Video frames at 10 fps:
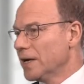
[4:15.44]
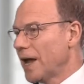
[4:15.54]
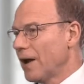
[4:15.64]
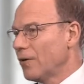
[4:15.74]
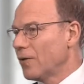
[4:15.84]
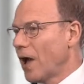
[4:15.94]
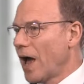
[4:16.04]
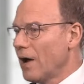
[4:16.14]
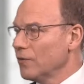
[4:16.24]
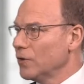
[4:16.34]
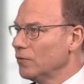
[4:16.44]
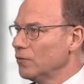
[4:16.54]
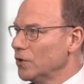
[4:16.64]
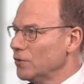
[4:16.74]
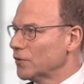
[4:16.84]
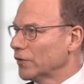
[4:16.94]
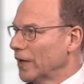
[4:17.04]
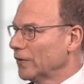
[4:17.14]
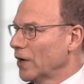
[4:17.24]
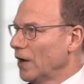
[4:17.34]
Now, how you use the
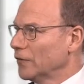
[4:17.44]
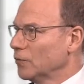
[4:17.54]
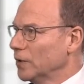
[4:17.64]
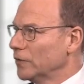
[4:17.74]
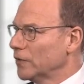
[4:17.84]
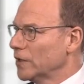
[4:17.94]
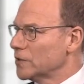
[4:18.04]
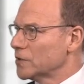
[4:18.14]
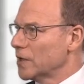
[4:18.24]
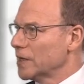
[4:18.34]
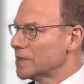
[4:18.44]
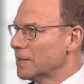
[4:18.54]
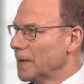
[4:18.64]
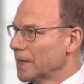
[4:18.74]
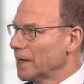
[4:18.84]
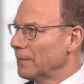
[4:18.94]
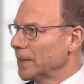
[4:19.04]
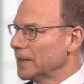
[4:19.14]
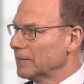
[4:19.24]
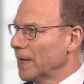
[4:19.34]
cells afterwards is the big
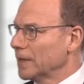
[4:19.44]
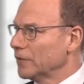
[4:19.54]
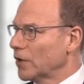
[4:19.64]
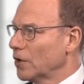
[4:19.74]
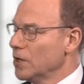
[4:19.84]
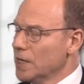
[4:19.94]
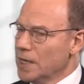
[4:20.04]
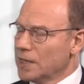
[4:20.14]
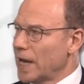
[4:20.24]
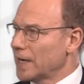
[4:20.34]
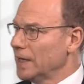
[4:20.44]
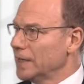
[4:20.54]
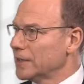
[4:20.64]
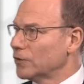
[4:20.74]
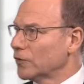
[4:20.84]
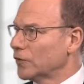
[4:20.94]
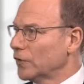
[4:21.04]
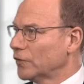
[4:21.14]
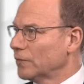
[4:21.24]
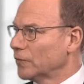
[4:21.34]
company domain. So the analytical
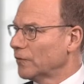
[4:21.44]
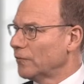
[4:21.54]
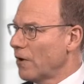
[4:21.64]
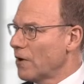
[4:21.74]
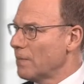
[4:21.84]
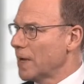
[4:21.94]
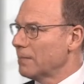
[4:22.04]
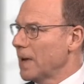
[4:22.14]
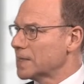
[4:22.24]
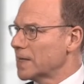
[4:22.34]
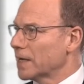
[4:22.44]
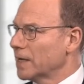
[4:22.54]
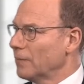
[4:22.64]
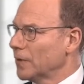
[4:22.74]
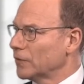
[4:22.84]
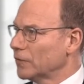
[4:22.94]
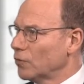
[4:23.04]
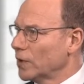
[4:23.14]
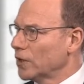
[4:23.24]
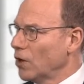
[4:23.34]
systems, the very big medtech companies have
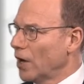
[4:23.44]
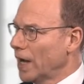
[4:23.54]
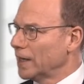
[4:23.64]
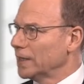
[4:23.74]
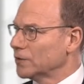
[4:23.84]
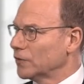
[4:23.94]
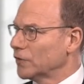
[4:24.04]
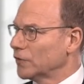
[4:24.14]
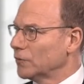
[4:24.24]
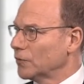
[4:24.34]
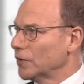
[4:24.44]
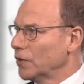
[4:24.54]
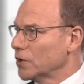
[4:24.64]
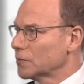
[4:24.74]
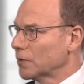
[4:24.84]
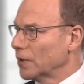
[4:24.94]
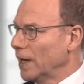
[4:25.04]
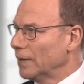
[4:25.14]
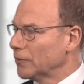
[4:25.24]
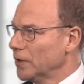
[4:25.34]
already got analytical systems in the hospital
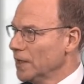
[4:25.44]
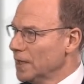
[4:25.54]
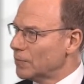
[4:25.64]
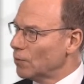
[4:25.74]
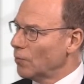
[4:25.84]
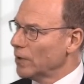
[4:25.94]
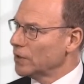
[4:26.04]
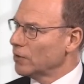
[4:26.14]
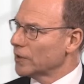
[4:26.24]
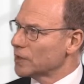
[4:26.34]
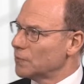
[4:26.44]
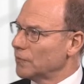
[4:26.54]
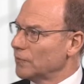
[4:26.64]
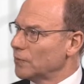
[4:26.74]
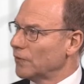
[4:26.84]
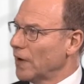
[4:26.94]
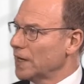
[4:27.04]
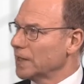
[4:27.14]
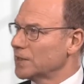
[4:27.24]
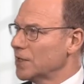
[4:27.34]
labs. But what we're doing is
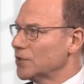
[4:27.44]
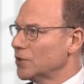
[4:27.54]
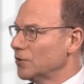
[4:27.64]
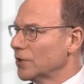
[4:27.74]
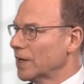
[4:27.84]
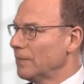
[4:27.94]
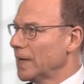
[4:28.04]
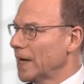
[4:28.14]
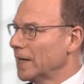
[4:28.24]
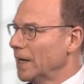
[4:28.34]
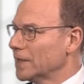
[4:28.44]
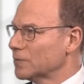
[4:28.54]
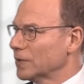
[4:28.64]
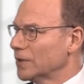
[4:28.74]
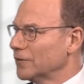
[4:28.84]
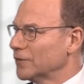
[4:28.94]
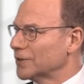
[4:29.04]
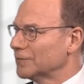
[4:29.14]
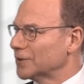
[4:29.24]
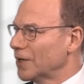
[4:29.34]
providing tissue that can be analysed with those
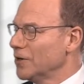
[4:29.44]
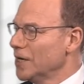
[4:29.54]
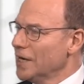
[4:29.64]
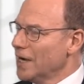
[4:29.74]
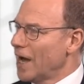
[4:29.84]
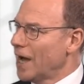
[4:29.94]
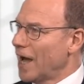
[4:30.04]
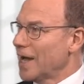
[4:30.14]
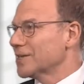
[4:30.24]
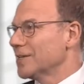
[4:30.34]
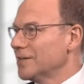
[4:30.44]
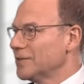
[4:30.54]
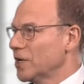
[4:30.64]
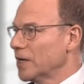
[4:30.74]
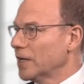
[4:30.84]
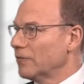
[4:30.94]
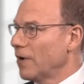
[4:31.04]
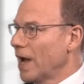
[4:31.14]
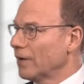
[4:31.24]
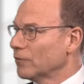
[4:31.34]
systems. So actually turning it
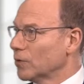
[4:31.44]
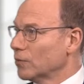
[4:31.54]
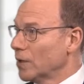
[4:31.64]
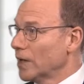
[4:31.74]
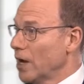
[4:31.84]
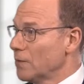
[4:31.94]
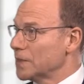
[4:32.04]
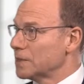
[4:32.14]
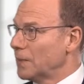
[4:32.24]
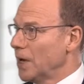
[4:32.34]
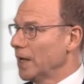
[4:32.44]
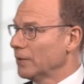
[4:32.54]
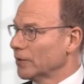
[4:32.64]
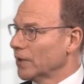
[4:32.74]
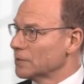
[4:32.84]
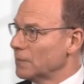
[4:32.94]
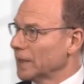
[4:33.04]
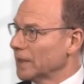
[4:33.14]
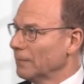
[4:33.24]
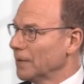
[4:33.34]
round, we're hoping to partner with those
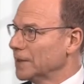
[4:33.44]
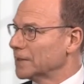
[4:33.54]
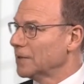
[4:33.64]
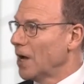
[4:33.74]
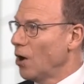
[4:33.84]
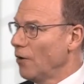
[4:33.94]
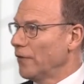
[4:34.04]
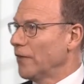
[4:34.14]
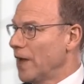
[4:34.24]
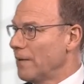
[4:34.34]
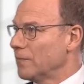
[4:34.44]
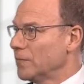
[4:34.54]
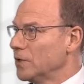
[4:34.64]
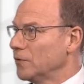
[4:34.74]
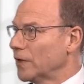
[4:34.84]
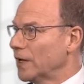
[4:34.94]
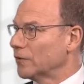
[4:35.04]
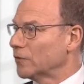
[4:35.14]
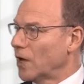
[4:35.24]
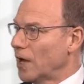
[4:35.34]
big companies and offer them new
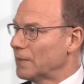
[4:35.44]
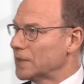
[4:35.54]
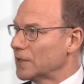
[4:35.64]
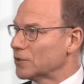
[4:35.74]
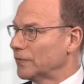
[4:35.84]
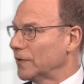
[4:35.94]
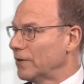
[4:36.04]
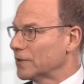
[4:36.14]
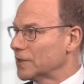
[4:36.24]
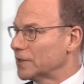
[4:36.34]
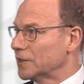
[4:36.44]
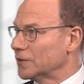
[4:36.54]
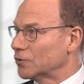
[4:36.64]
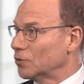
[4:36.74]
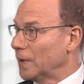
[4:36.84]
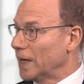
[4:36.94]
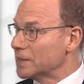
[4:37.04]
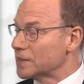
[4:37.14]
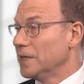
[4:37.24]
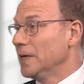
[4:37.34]
sales potential for their existing install
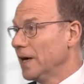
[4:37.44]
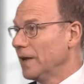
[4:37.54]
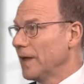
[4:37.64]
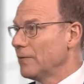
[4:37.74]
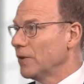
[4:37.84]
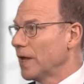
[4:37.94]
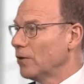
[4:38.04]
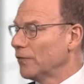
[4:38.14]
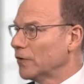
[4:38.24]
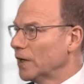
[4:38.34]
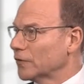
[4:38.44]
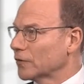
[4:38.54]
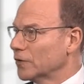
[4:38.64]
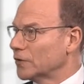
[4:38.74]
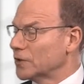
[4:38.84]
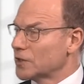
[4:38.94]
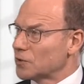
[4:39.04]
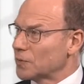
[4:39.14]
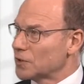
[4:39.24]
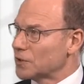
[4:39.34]
base. And they will then offer us good
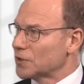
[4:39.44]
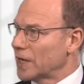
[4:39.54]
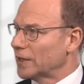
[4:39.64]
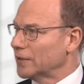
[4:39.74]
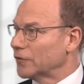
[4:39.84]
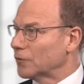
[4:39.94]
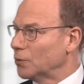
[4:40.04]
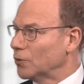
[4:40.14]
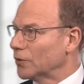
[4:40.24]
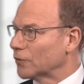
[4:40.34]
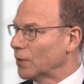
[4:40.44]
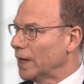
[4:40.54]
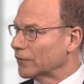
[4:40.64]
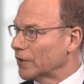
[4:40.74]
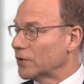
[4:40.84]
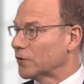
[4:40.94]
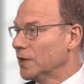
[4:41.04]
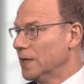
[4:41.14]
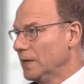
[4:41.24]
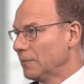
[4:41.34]
distribution channel and support as well. So there's
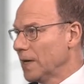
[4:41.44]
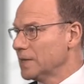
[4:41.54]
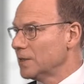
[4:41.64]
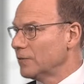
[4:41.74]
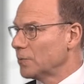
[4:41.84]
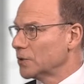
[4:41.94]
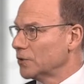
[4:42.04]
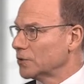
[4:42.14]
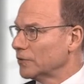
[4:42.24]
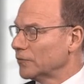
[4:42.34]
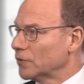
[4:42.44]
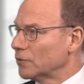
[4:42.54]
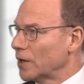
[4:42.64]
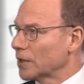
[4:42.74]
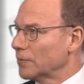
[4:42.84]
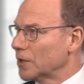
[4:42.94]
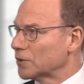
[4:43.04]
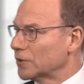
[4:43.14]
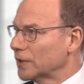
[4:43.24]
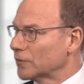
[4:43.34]
plenty of opportunity for
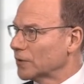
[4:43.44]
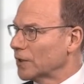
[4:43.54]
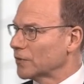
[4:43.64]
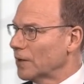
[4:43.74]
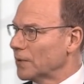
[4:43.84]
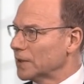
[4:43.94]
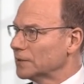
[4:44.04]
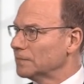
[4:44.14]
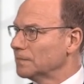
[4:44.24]
commercial deals with those companies.